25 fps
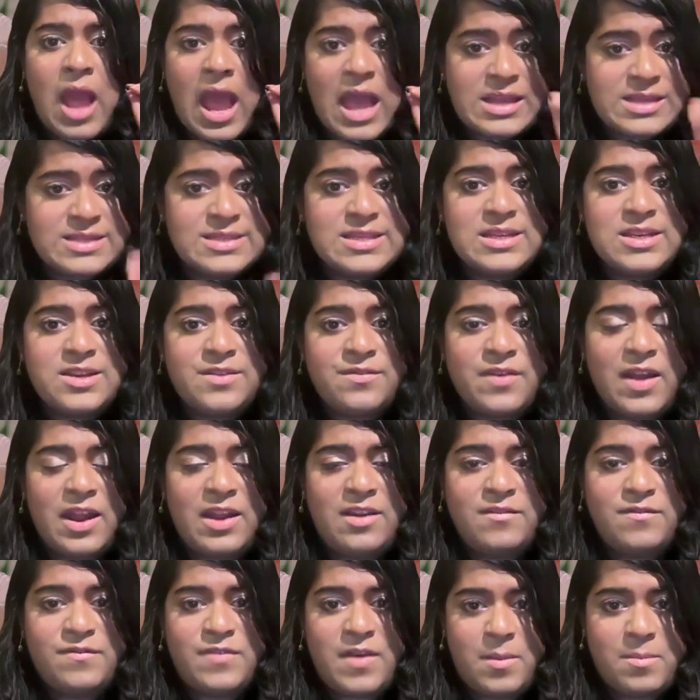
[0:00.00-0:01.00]
As the
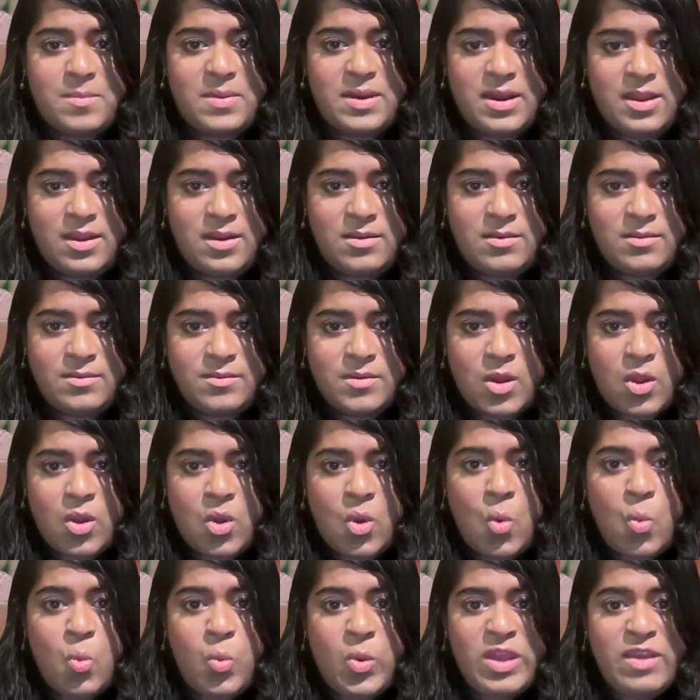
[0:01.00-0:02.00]
divine feminine,
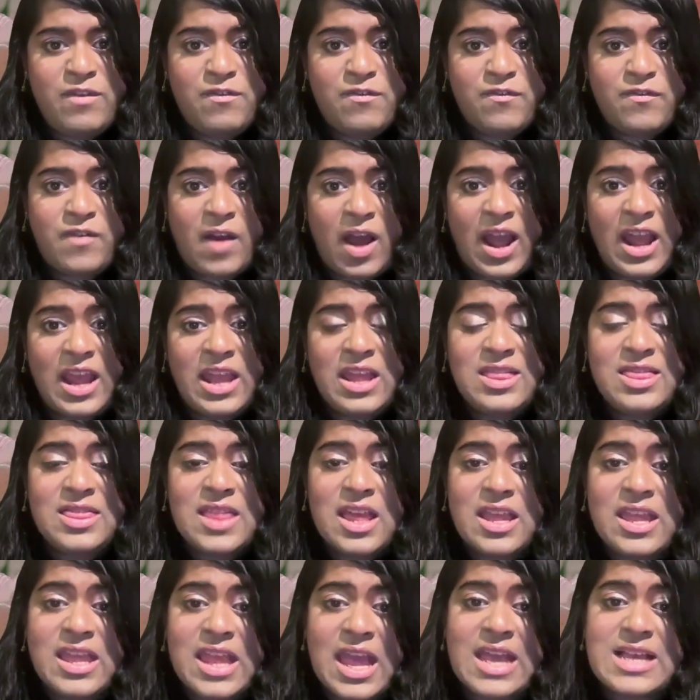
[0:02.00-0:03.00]
we find
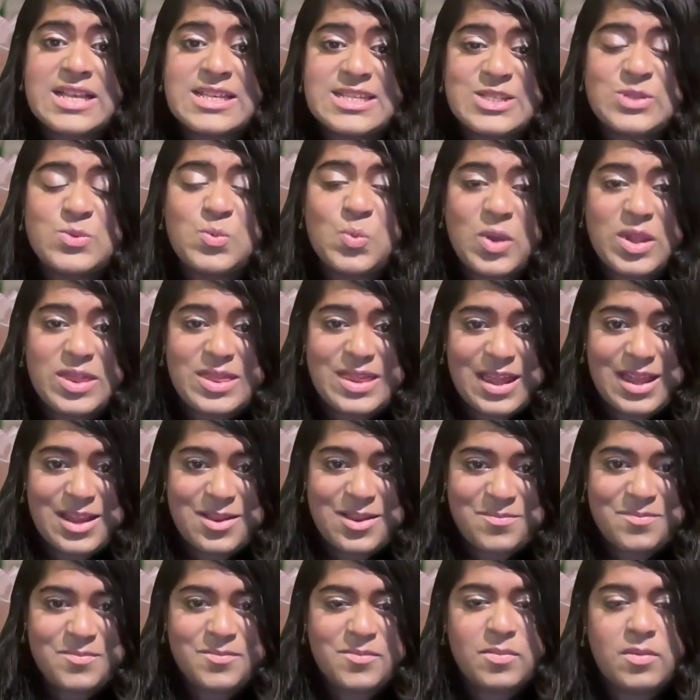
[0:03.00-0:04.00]
the yes
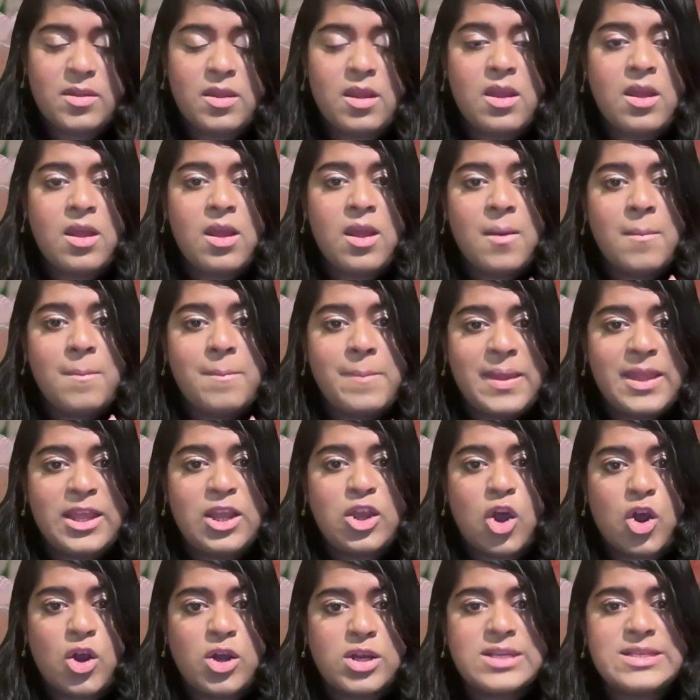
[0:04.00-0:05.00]
within,
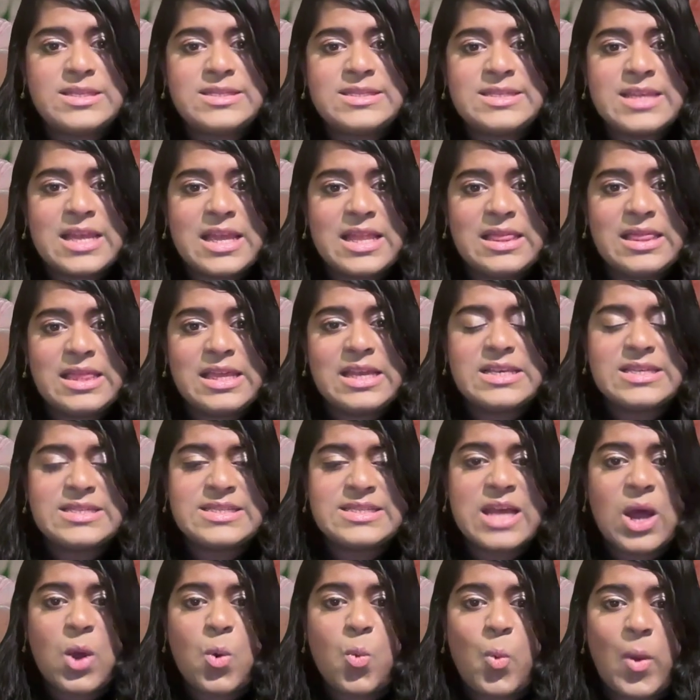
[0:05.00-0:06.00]
because
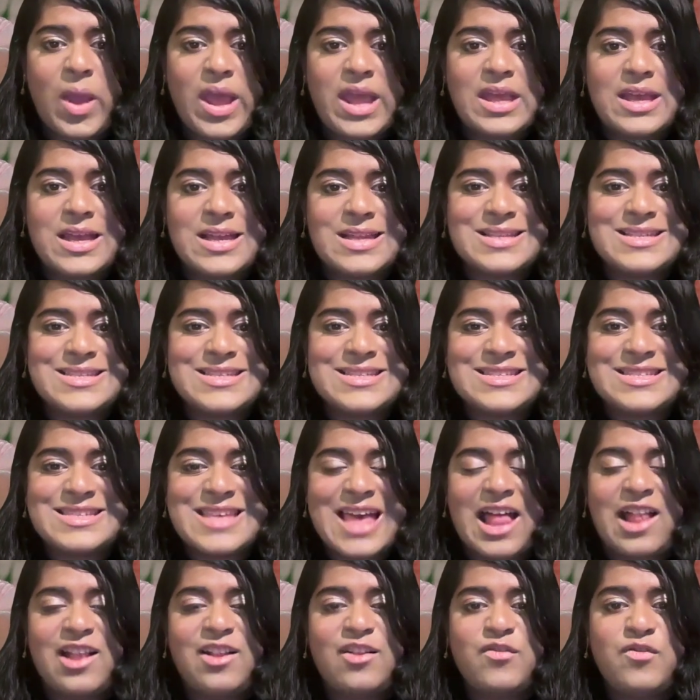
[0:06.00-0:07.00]
this awakens
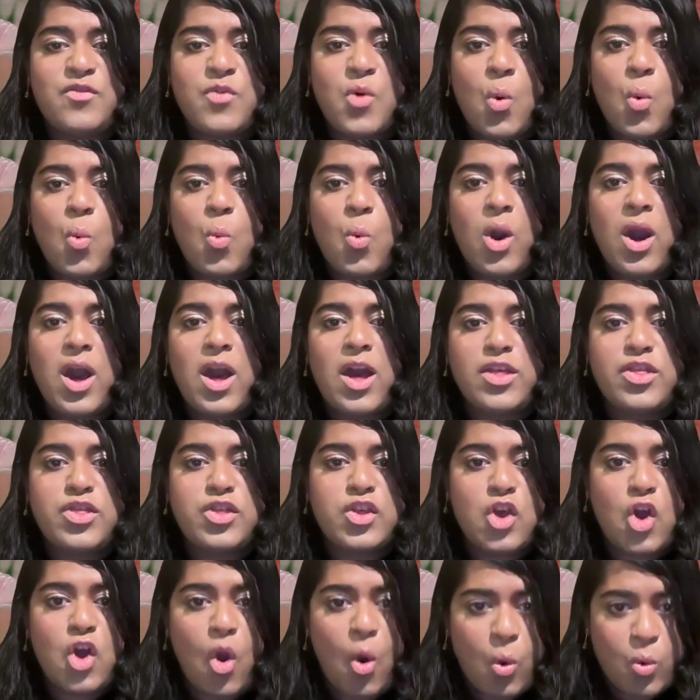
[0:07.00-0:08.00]

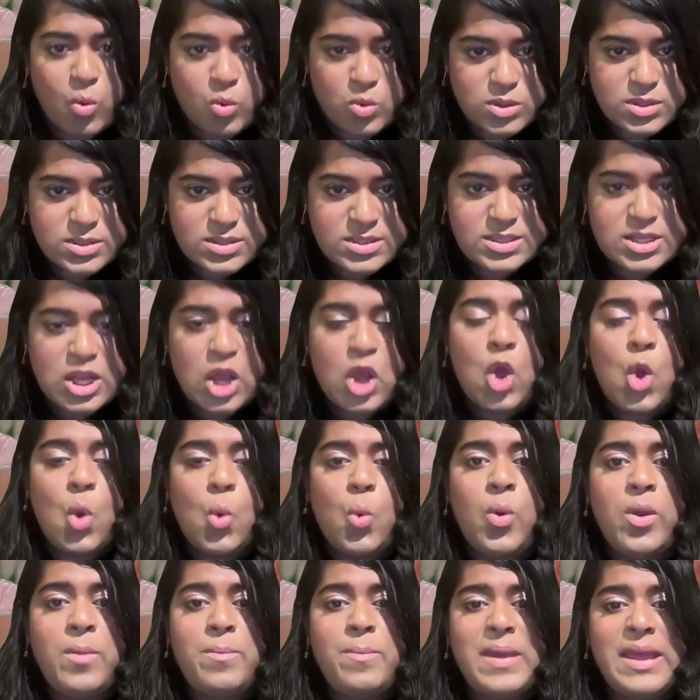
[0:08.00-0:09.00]
self-worth codes.
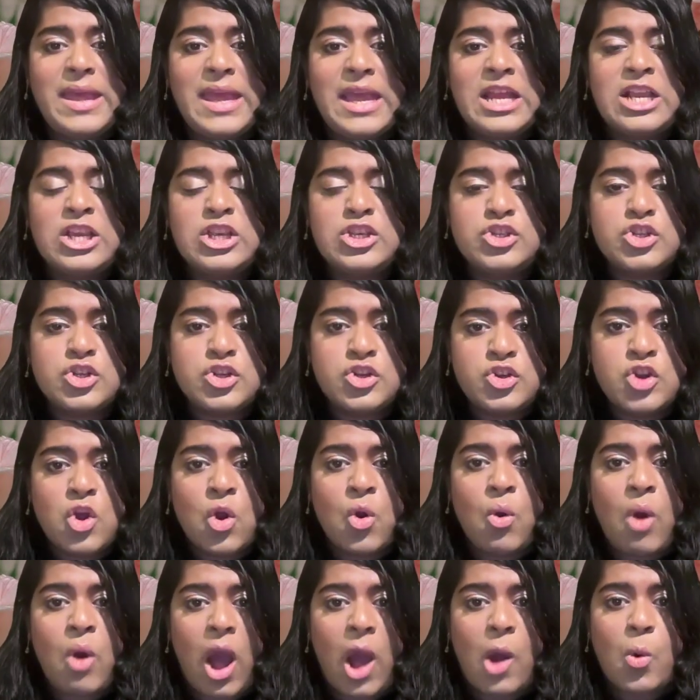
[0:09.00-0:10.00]
We begin to
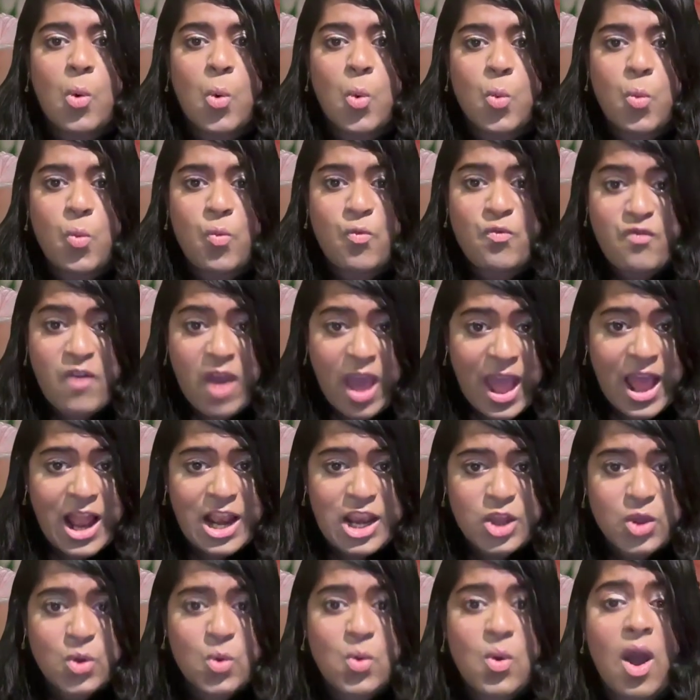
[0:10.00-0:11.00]
know our
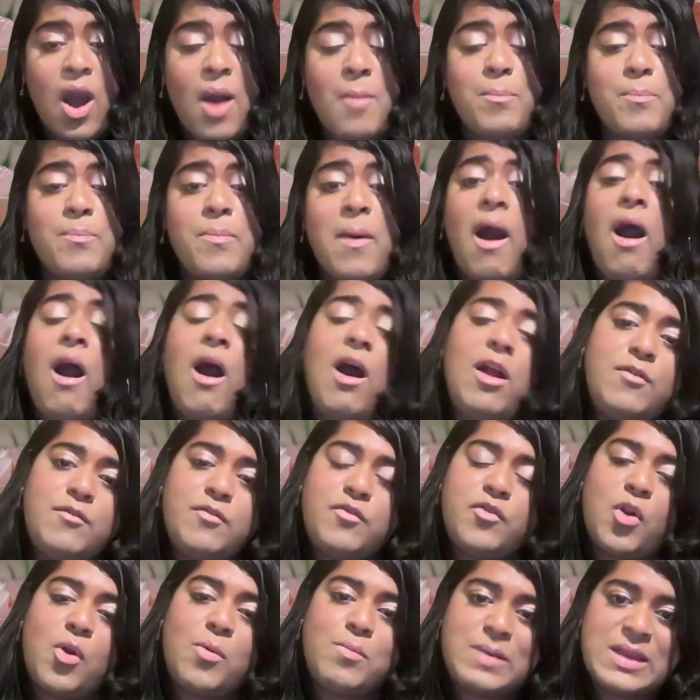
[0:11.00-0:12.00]
value apart
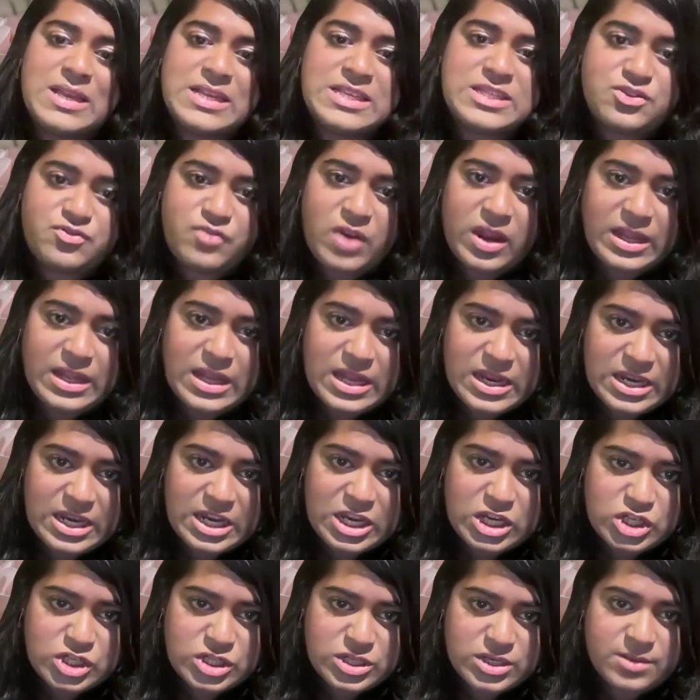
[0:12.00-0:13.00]
from his
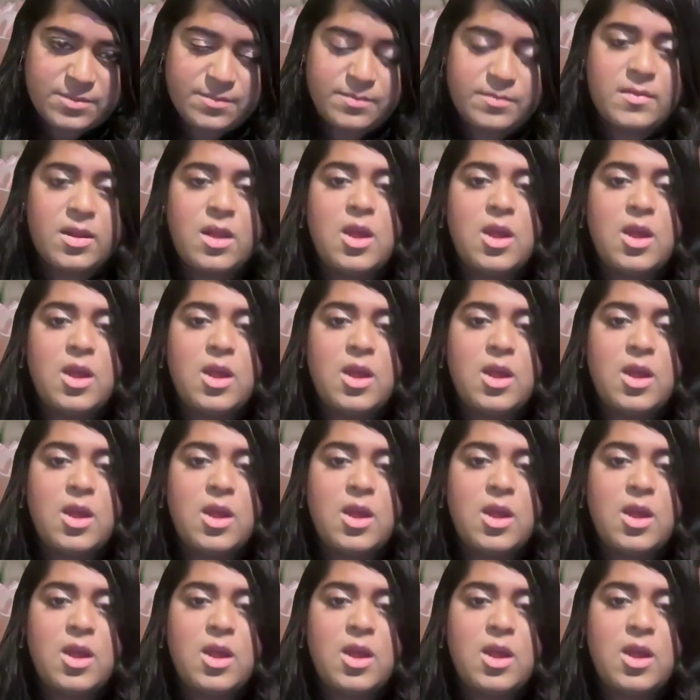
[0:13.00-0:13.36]
recognition.